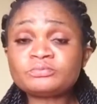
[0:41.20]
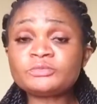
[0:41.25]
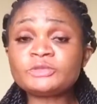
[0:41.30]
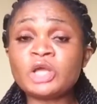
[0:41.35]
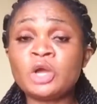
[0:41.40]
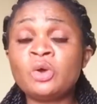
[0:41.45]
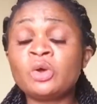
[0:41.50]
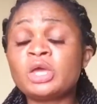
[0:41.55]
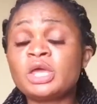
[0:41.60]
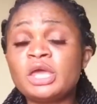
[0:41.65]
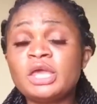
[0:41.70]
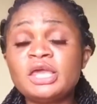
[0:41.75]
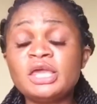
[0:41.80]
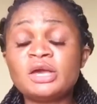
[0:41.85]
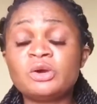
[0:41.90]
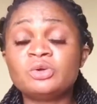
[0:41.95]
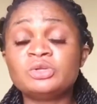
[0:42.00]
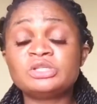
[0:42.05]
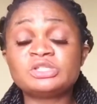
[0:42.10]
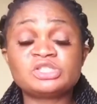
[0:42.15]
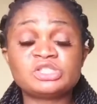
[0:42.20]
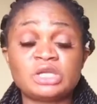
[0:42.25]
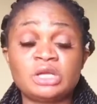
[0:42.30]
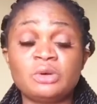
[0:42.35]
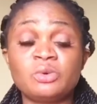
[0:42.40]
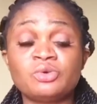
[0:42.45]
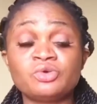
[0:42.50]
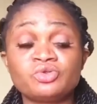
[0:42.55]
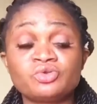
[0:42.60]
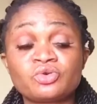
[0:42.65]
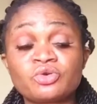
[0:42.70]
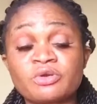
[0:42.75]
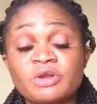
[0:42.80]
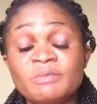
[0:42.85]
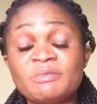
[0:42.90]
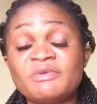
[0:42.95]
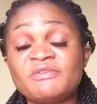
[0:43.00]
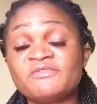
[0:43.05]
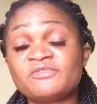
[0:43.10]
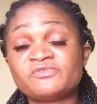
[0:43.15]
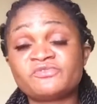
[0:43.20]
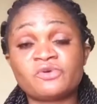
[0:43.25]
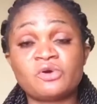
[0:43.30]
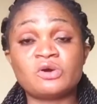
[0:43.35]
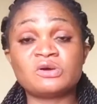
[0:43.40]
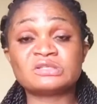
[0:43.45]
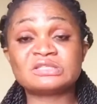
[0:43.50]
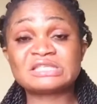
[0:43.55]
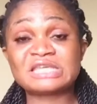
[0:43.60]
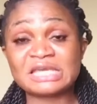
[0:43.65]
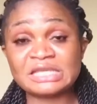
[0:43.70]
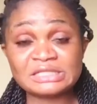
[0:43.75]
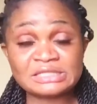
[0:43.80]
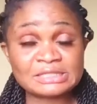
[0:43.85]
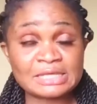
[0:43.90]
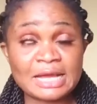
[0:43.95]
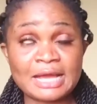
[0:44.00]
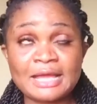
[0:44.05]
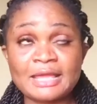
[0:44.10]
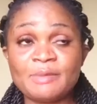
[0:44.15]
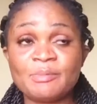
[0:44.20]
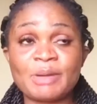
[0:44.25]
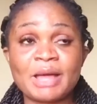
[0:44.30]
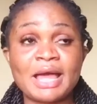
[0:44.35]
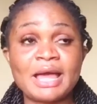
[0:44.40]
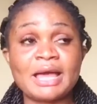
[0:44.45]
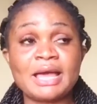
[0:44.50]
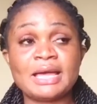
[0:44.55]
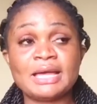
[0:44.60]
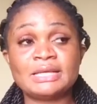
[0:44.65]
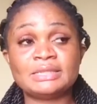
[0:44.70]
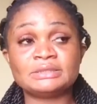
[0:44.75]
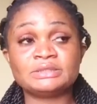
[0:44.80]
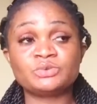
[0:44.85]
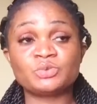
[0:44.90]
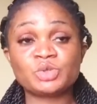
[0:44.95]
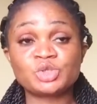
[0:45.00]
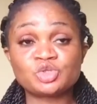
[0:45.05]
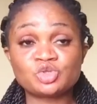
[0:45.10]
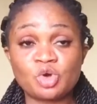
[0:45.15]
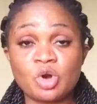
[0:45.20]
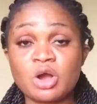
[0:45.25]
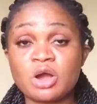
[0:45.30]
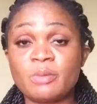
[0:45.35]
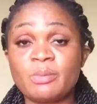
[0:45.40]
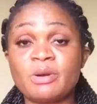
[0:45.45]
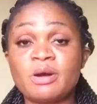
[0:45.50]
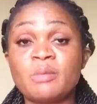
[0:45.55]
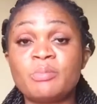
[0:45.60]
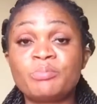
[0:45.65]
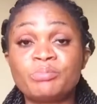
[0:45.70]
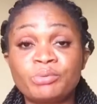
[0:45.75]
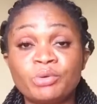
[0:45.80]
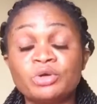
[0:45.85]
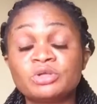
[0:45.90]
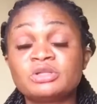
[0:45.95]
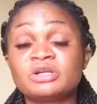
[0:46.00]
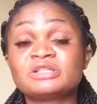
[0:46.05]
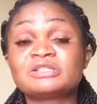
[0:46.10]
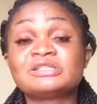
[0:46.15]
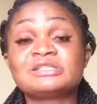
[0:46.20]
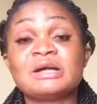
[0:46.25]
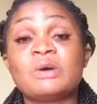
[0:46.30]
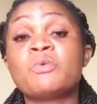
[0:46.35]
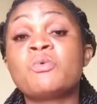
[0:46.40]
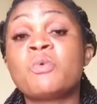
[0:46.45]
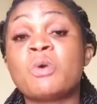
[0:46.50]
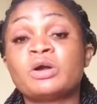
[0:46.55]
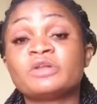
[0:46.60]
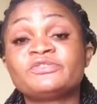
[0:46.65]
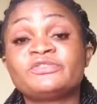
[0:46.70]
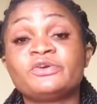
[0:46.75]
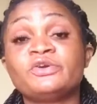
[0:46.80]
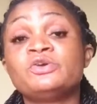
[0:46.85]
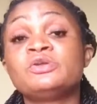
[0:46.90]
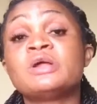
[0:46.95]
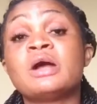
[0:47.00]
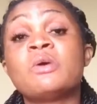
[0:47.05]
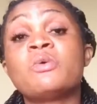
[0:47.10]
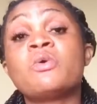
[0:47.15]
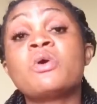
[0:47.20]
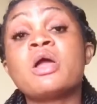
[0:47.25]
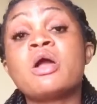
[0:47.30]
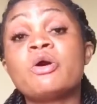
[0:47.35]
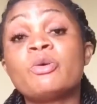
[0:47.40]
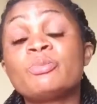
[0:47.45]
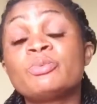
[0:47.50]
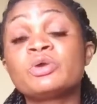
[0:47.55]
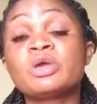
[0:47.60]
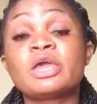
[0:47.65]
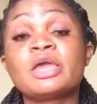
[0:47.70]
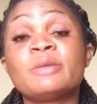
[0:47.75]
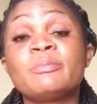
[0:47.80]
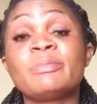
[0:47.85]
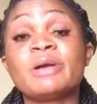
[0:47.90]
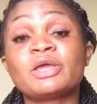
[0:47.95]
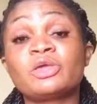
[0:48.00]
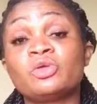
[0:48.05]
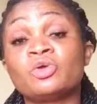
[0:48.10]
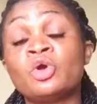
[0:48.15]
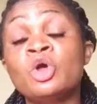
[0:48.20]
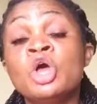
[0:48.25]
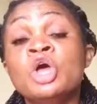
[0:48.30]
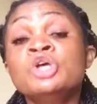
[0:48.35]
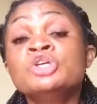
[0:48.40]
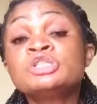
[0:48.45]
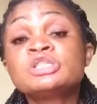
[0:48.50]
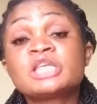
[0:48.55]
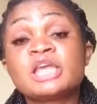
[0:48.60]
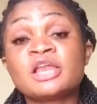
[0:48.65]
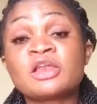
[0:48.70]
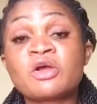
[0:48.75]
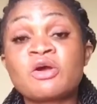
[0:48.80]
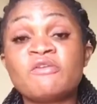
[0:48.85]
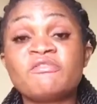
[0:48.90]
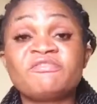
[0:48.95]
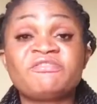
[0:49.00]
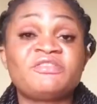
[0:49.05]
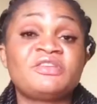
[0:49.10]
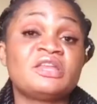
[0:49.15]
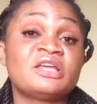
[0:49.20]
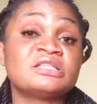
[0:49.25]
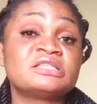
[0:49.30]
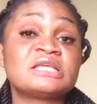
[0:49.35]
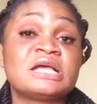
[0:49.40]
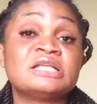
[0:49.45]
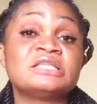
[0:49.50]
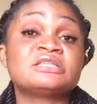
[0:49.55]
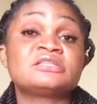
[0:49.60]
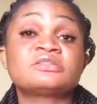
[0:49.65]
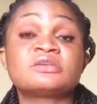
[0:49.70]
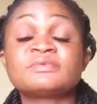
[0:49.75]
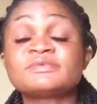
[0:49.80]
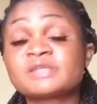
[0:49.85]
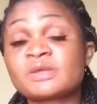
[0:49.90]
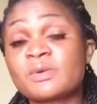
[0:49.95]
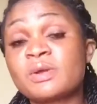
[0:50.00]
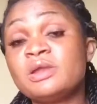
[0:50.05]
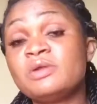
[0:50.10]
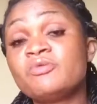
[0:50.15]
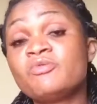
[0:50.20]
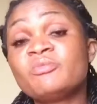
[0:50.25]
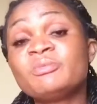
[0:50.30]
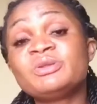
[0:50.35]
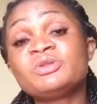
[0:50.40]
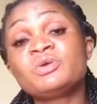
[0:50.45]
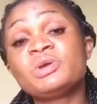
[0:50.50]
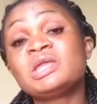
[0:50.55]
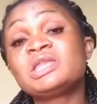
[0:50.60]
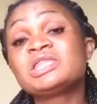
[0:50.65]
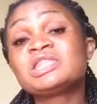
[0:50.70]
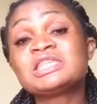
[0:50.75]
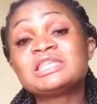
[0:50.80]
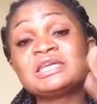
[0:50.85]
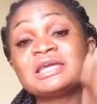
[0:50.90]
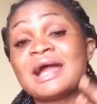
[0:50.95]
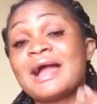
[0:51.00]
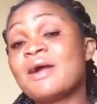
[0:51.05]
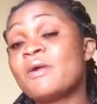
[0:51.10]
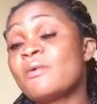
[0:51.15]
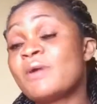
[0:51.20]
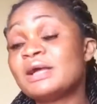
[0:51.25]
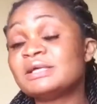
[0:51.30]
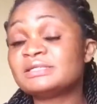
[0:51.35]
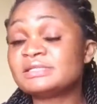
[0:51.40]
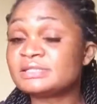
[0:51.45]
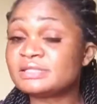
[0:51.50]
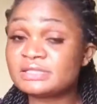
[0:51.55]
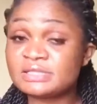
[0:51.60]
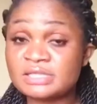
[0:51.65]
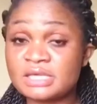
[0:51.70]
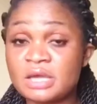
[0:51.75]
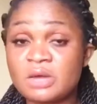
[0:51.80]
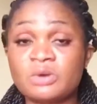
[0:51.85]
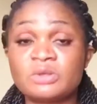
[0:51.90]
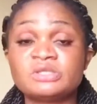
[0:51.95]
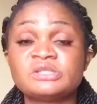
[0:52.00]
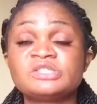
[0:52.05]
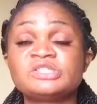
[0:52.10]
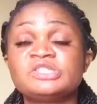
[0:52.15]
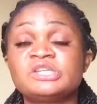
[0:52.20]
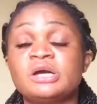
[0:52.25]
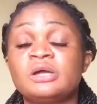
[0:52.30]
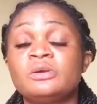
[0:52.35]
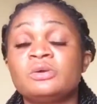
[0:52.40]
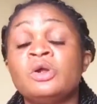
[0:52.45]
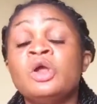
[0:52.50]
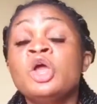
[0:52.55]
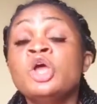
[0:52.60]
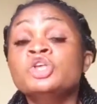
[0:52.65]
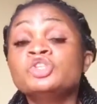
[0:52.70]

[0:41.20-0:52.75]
Okay, here on this channel, we do cream review for all skin type and we talk about products that worked for you that will help you gain back your skin confidence, and subsequently we'll be doing DIYs here on this channel.